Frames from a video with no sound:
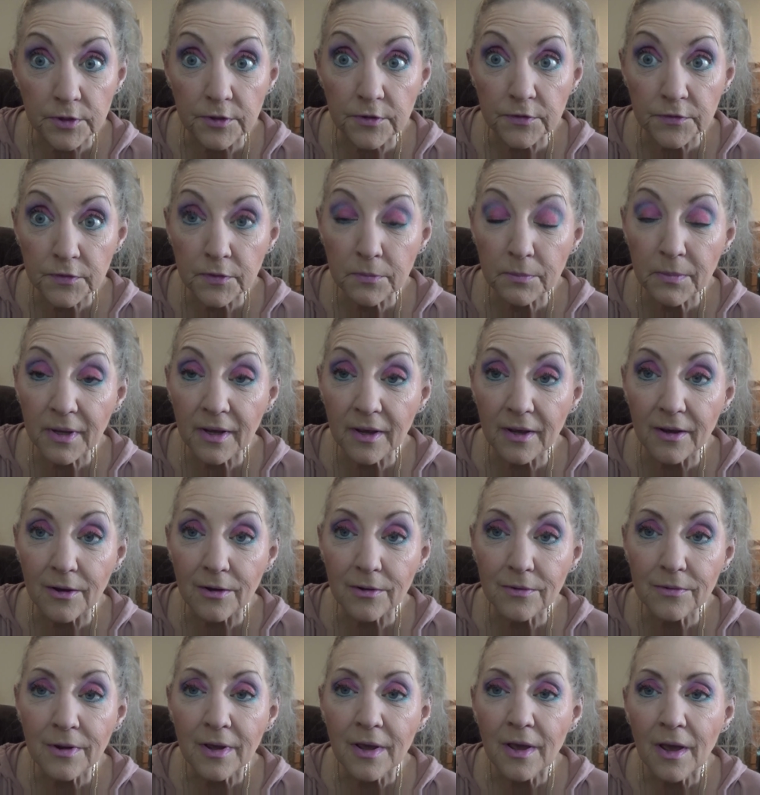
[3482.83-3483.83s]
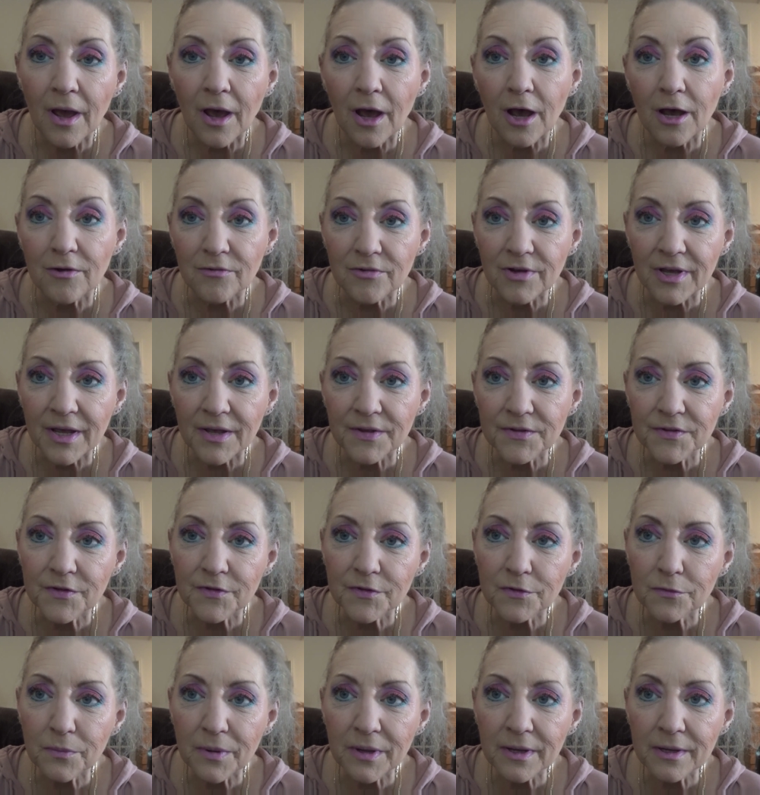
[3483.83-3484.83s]
just about, of
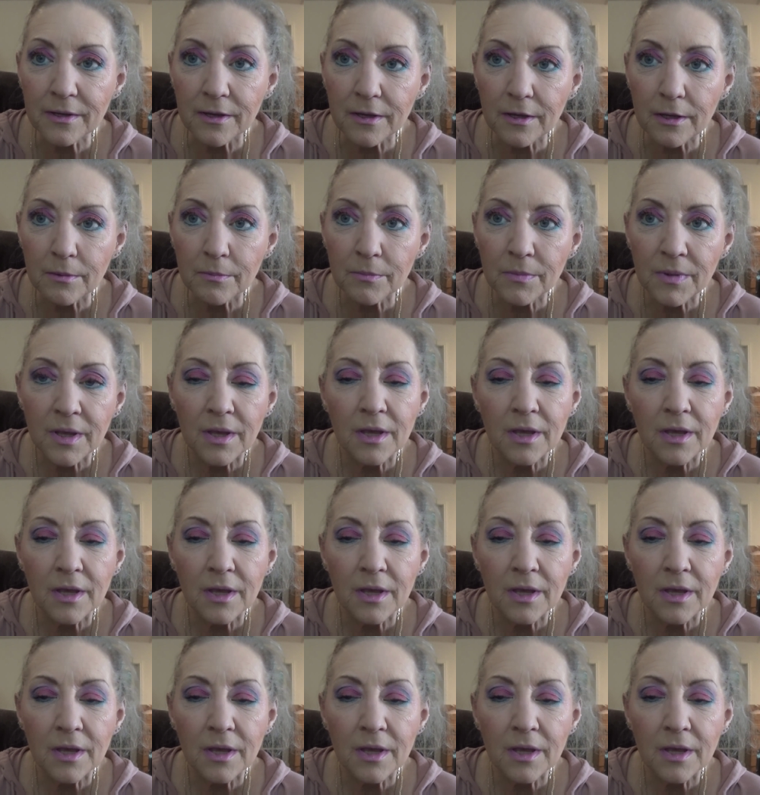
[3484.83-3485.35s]
Essence makeup.